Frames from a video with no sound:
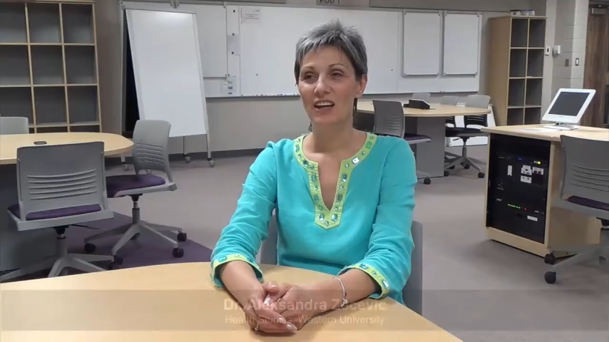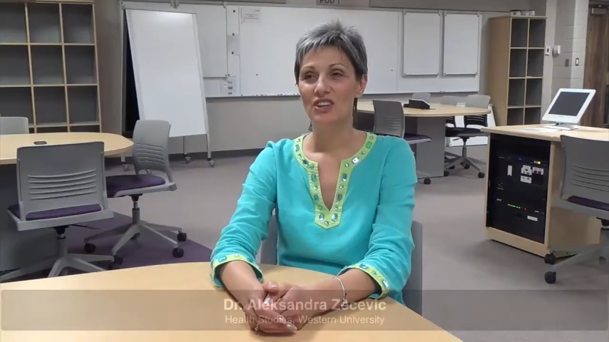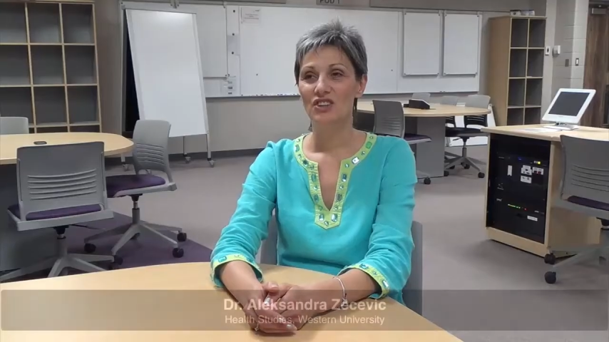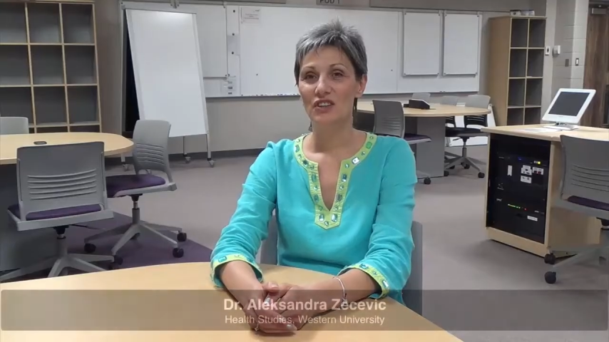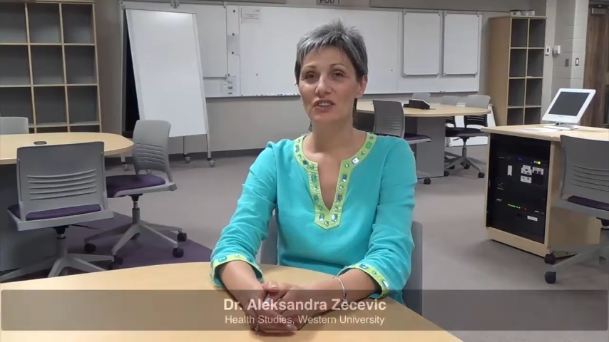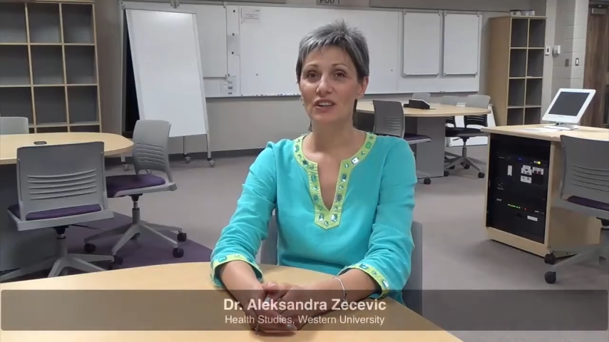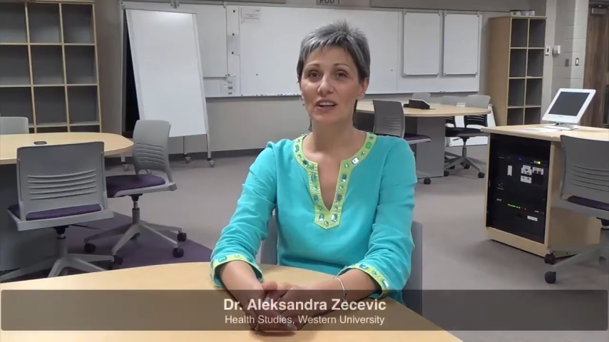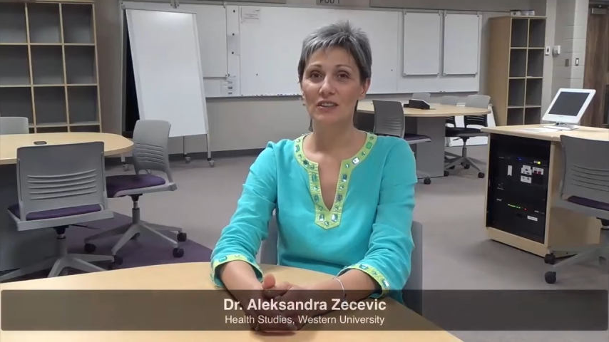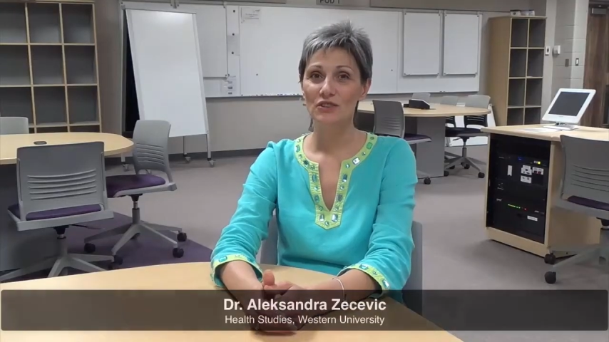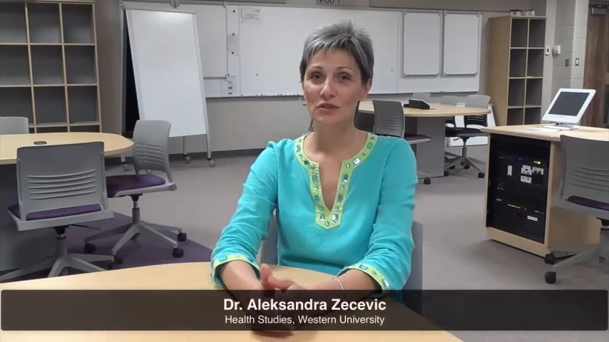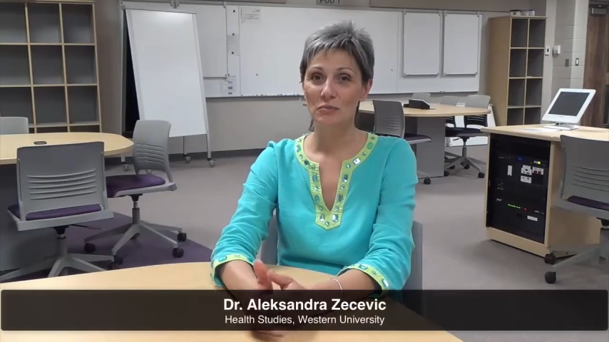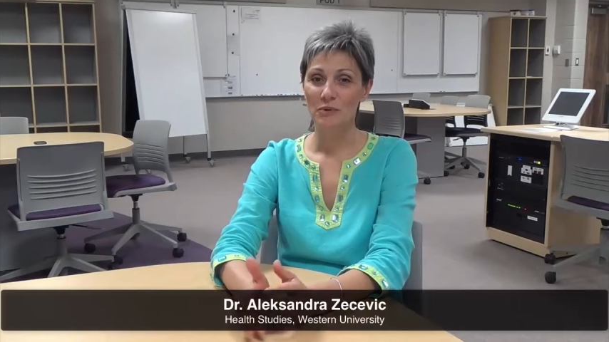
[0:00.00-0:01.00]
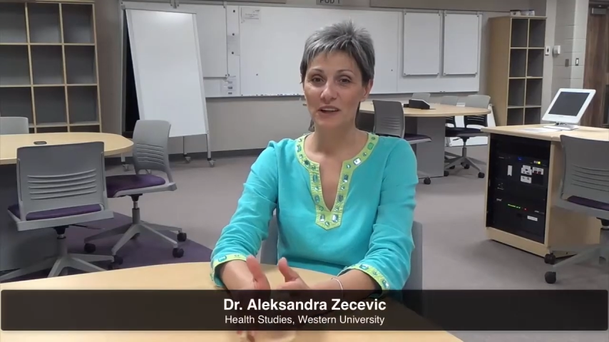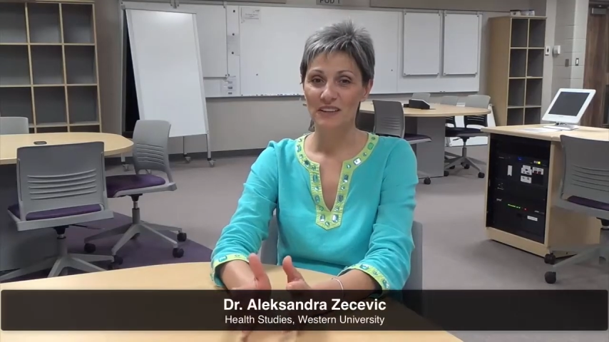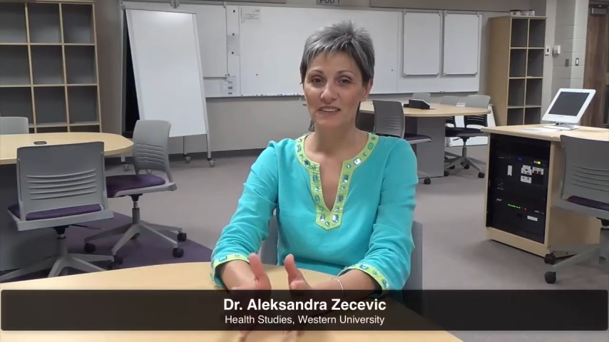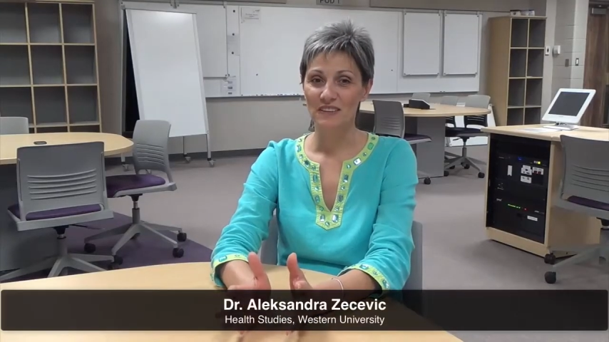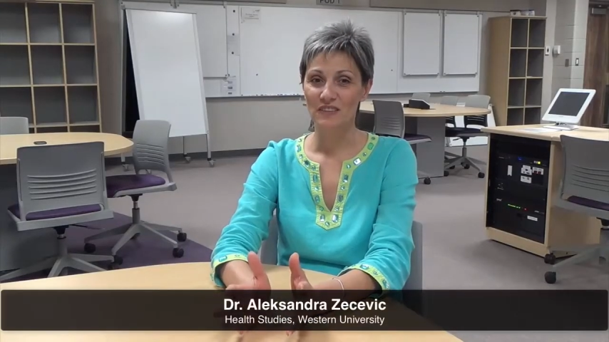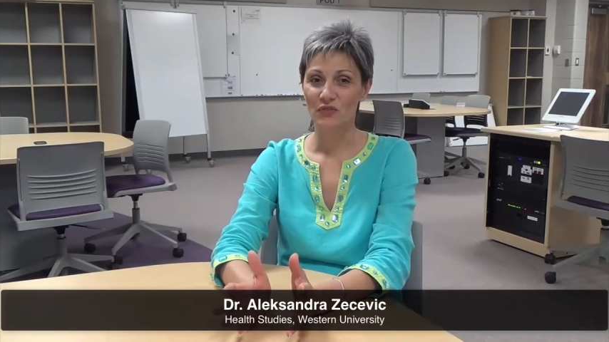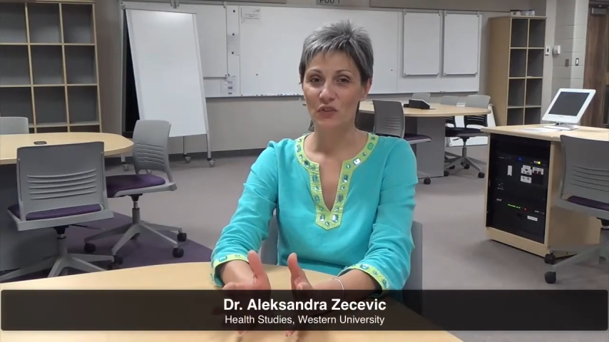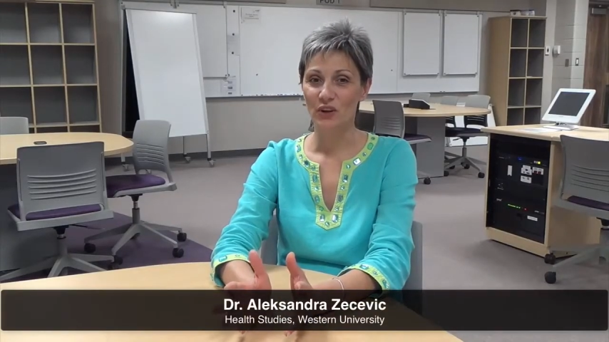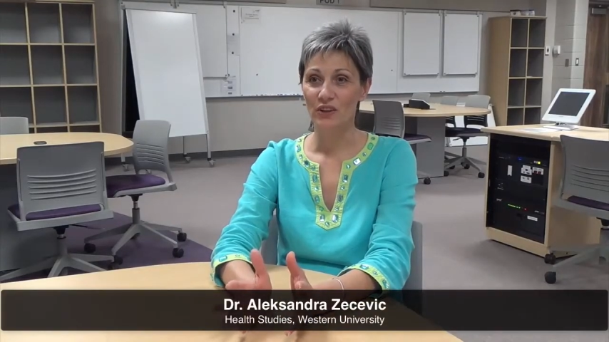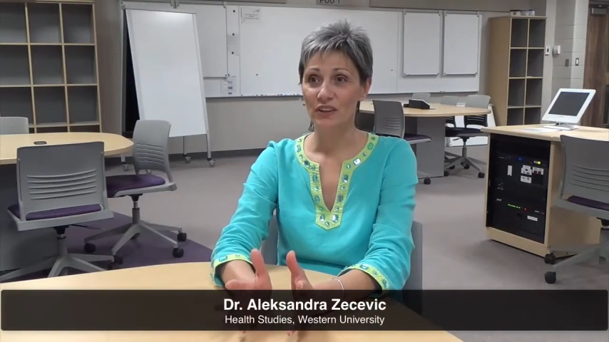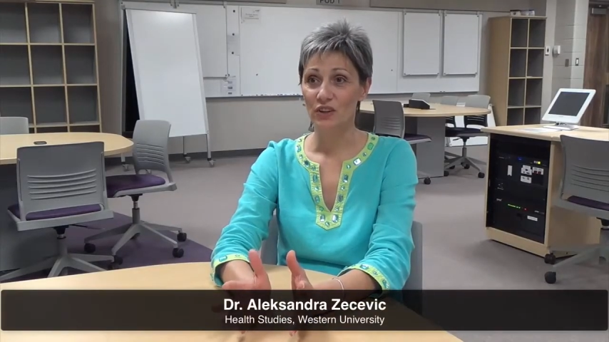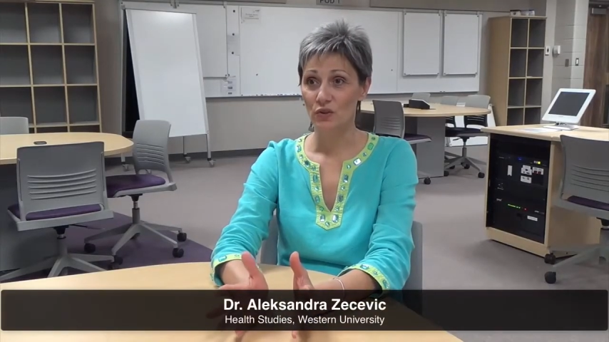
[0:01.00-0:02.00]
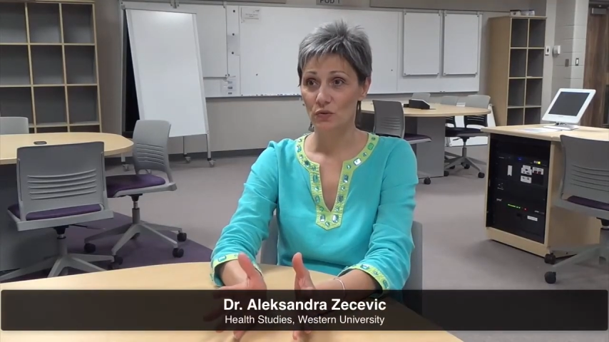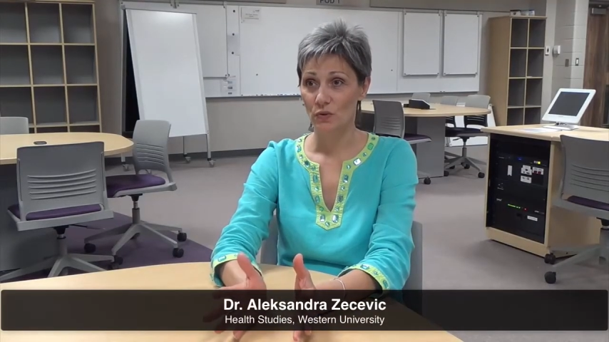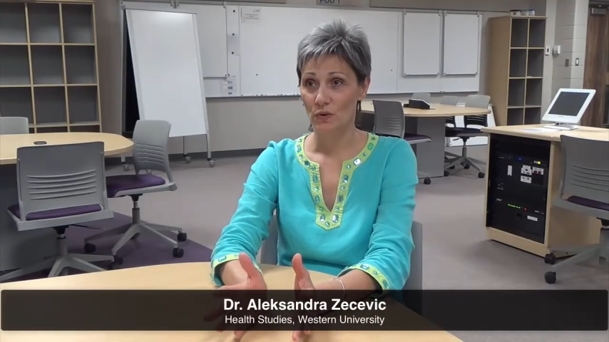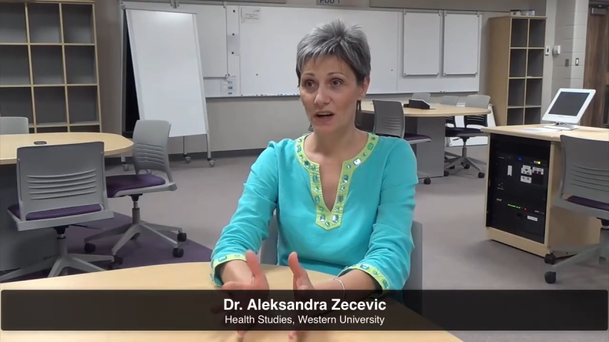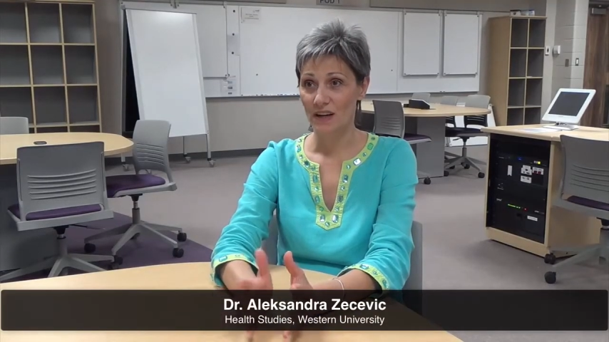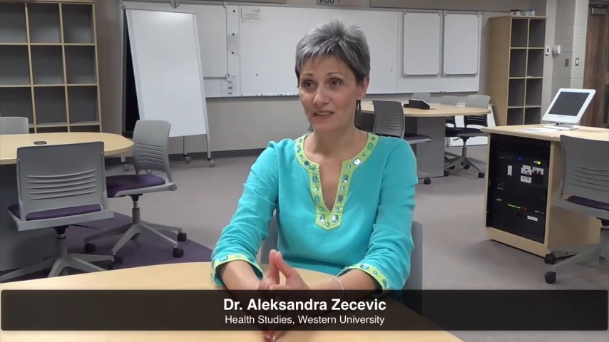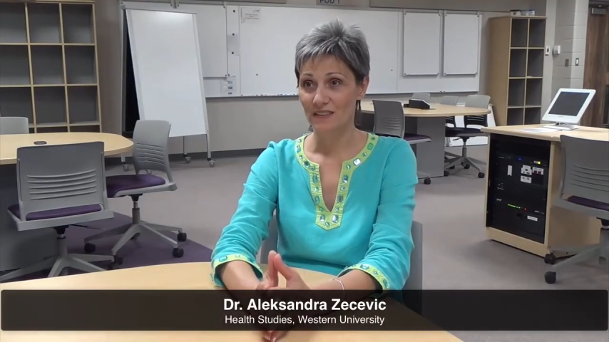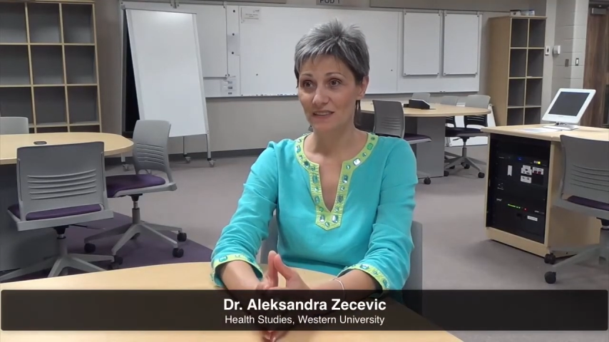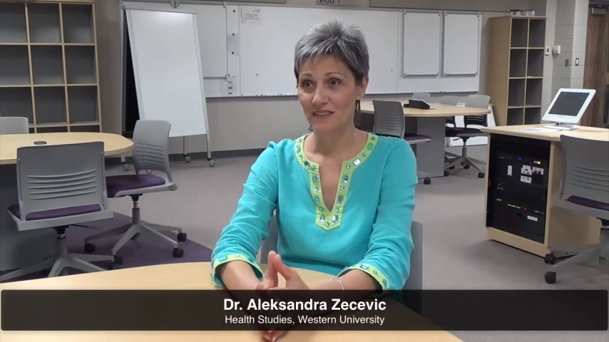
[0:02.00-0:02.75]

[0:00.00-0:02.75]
Gerontology in Practice is a fairly new course.